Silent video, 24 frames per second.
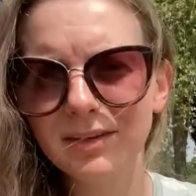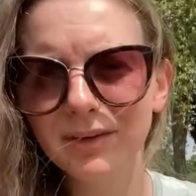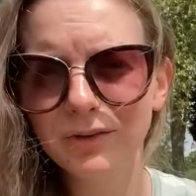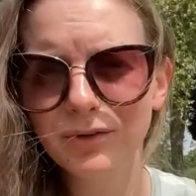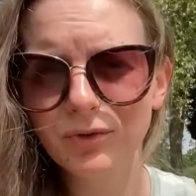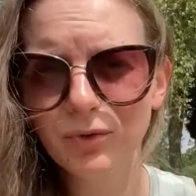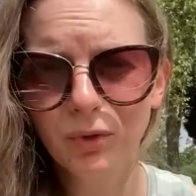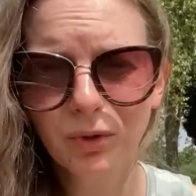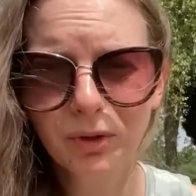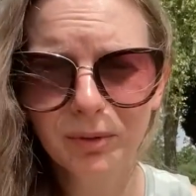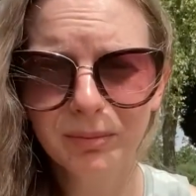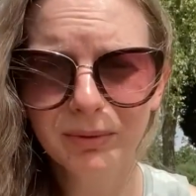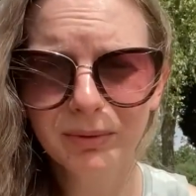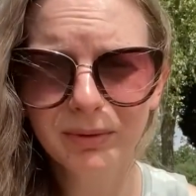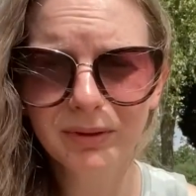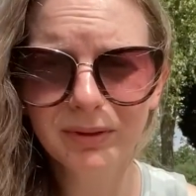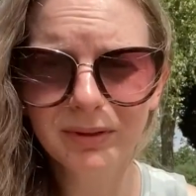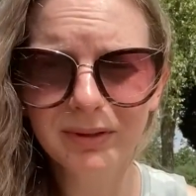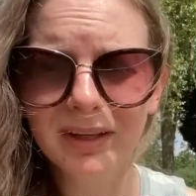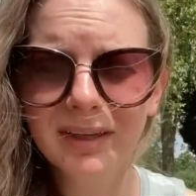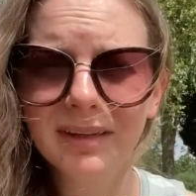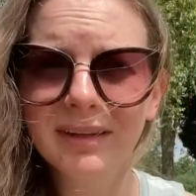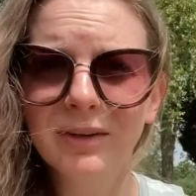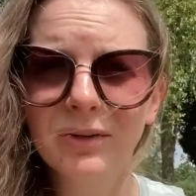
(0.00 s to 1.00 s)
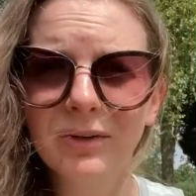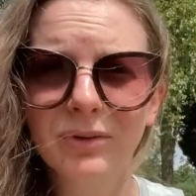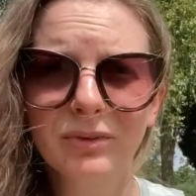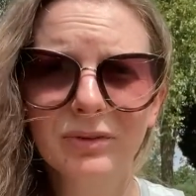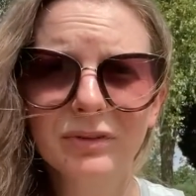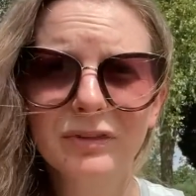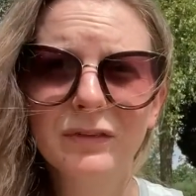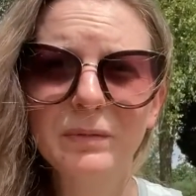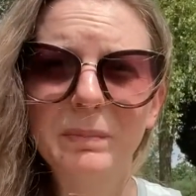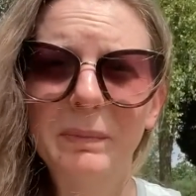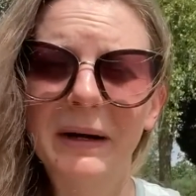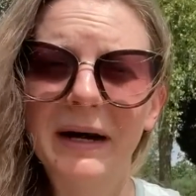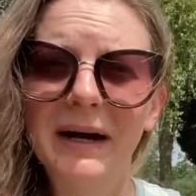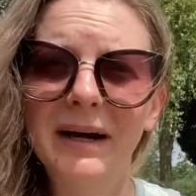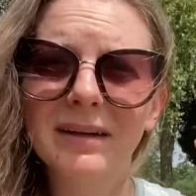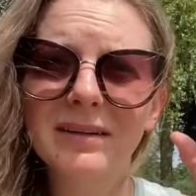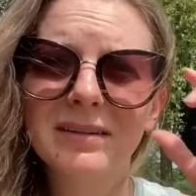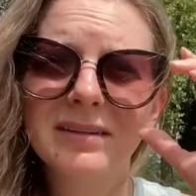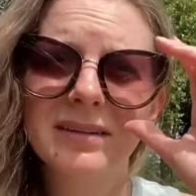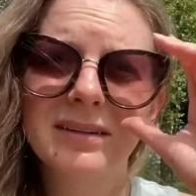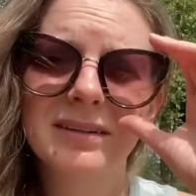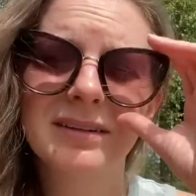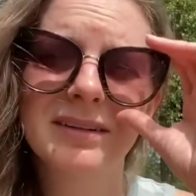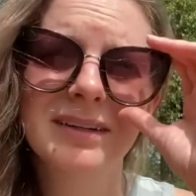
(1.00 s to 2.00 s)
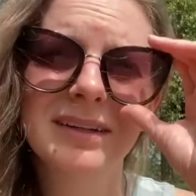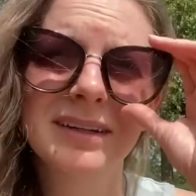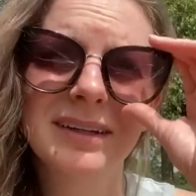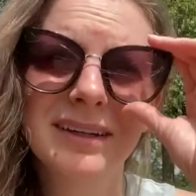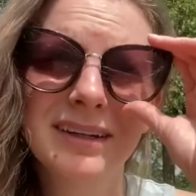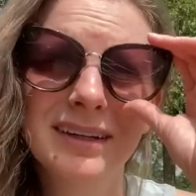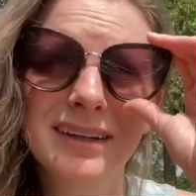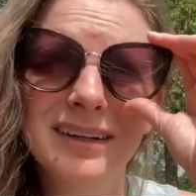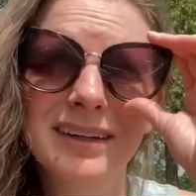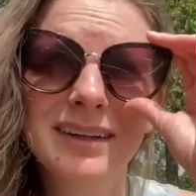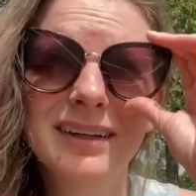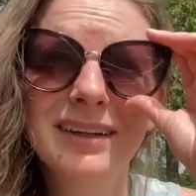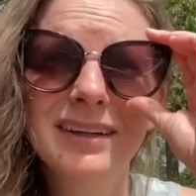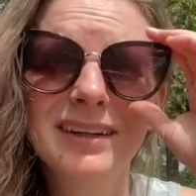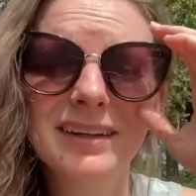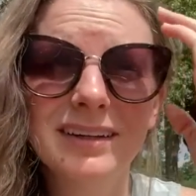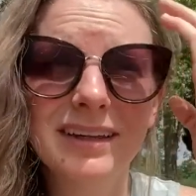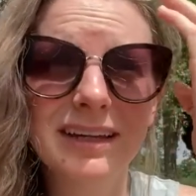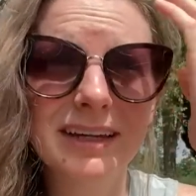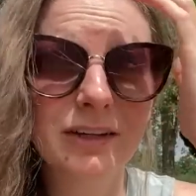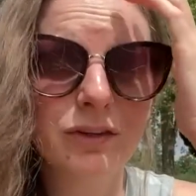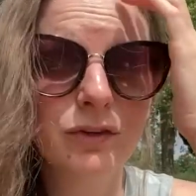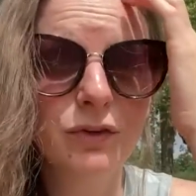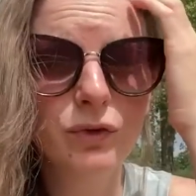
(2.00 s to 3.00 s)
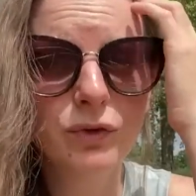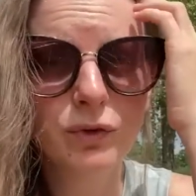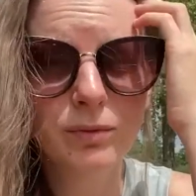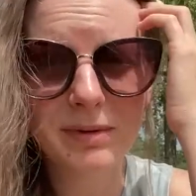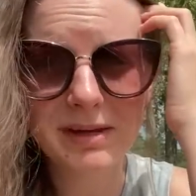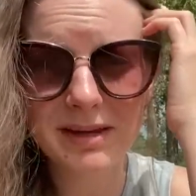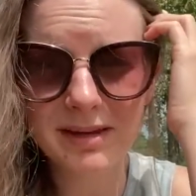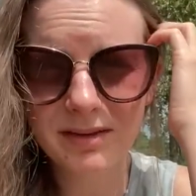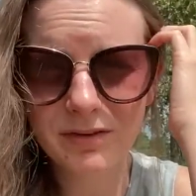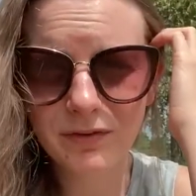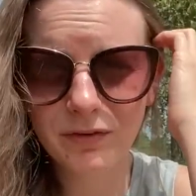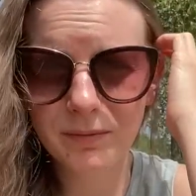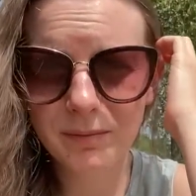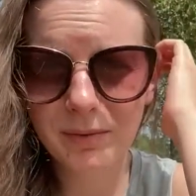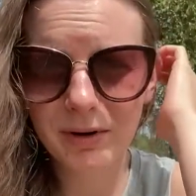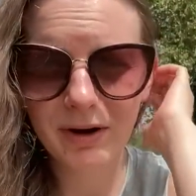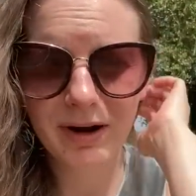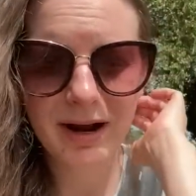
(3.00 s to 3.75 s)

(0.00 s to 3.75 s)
adorable little spot, like 2 minutes from our